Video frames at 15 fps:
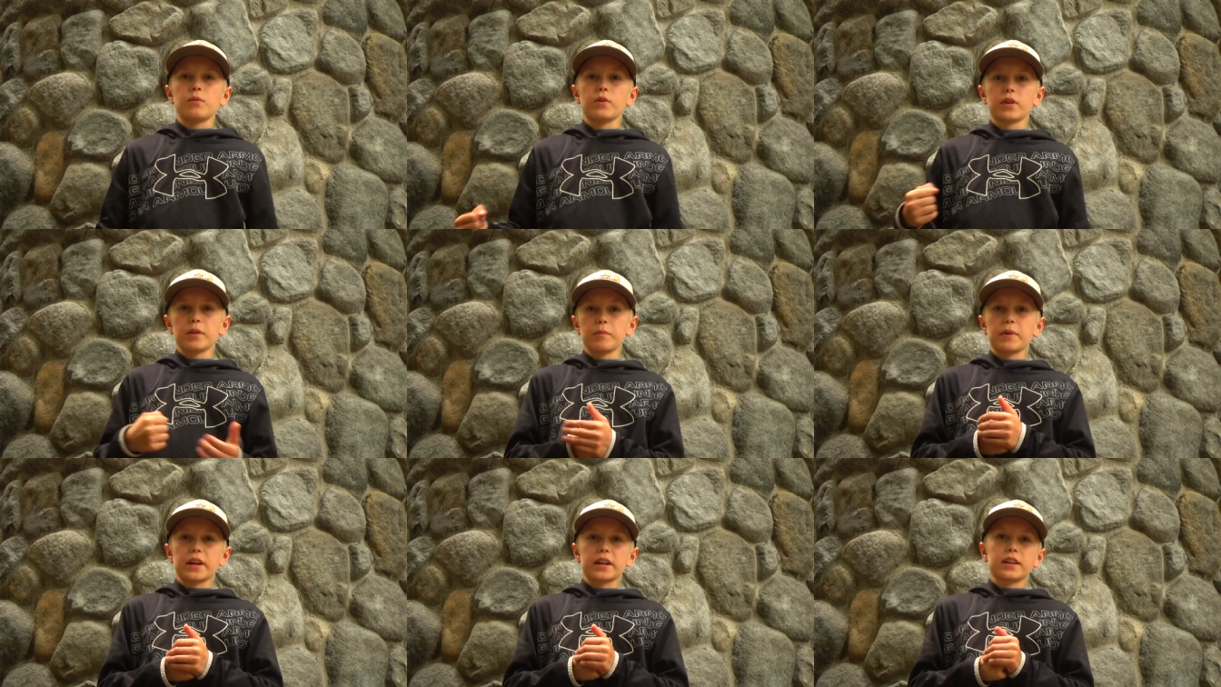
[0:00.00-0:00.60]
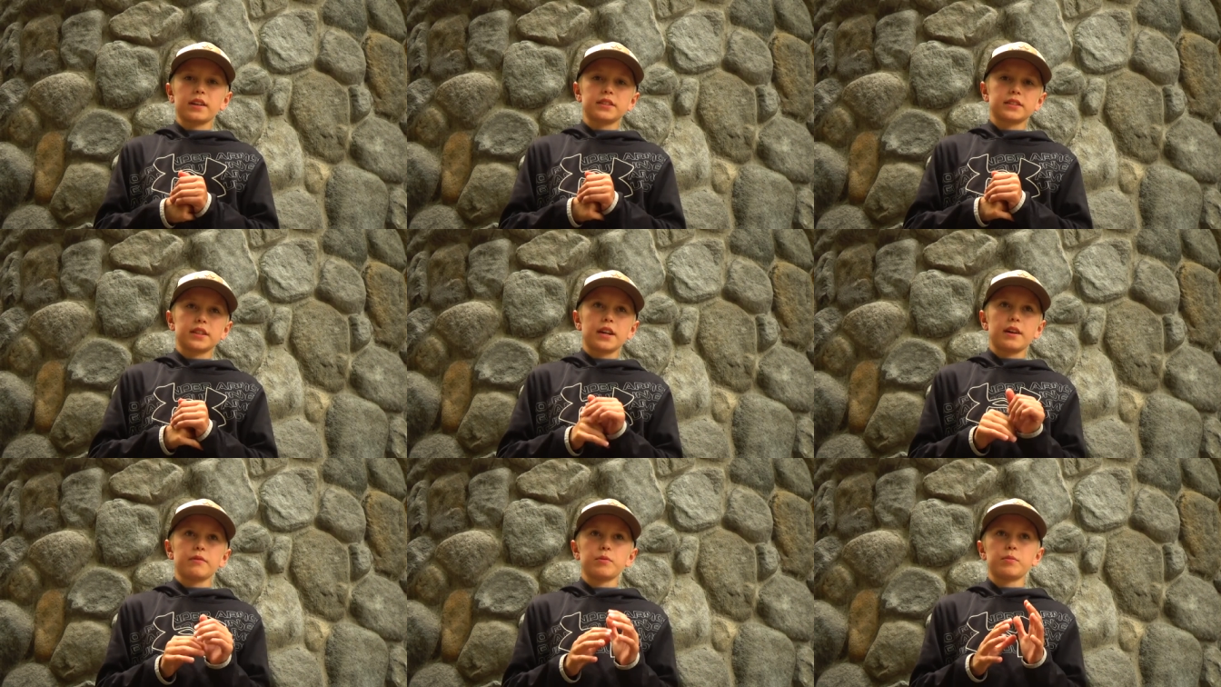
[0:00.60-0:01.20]
Welcome back guys, I
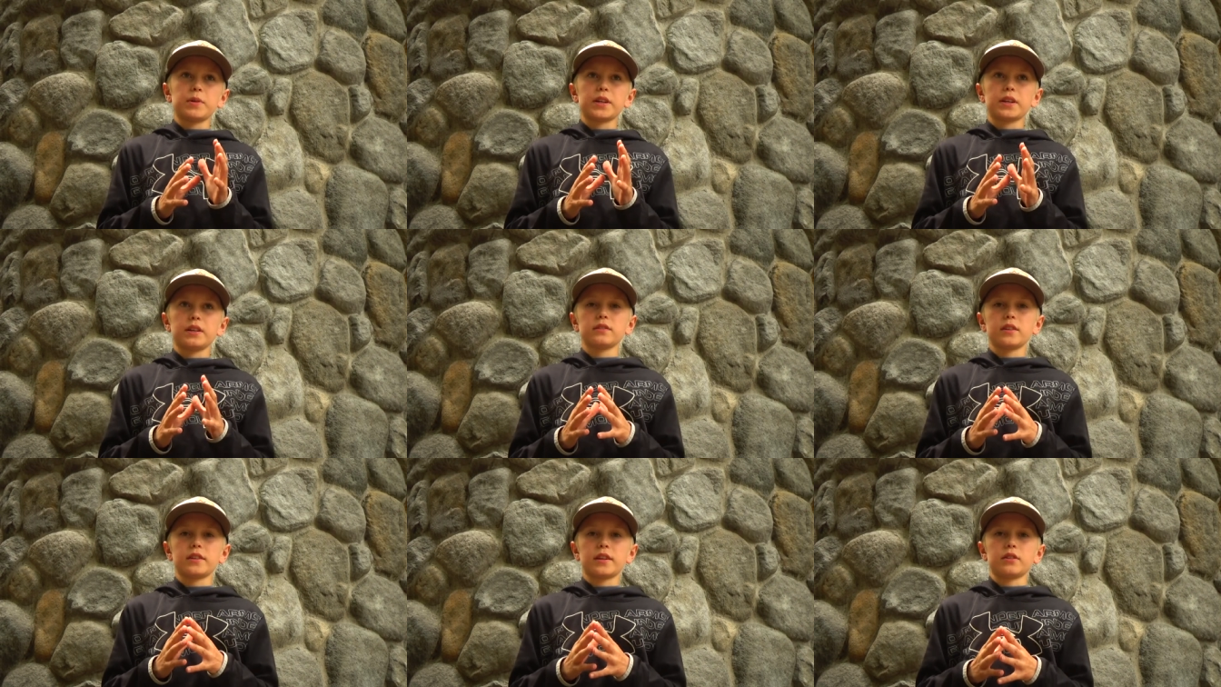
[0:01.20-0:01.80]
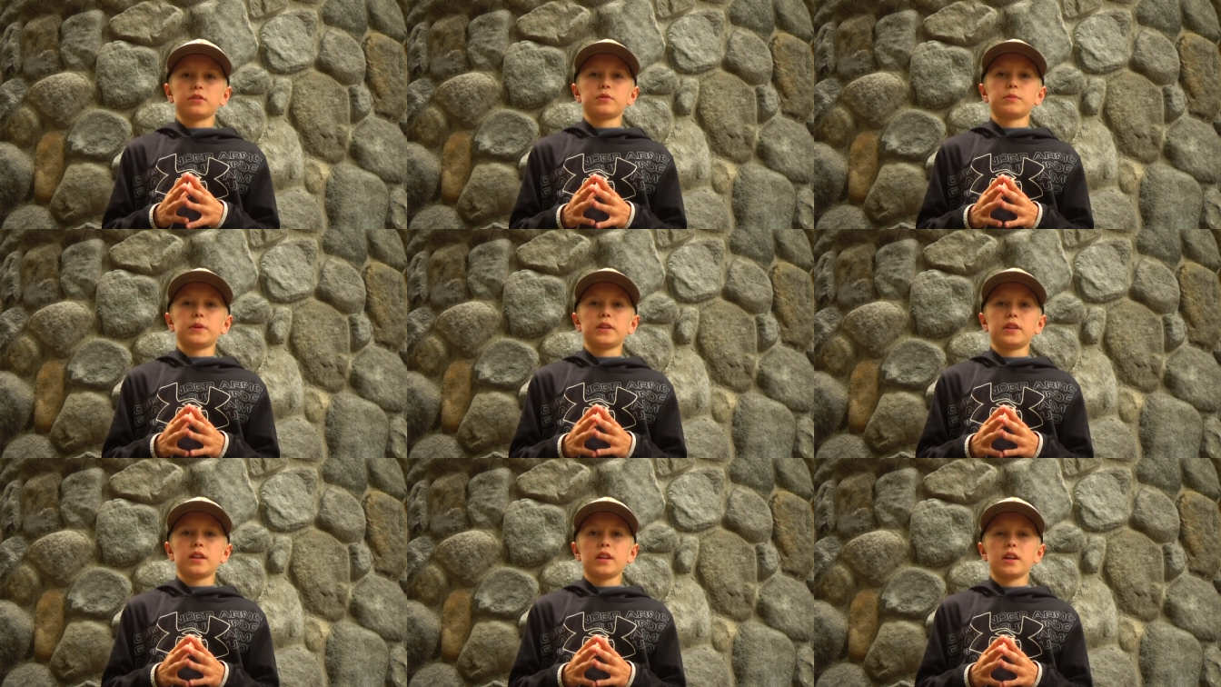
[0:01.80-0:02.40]
have a big announcement.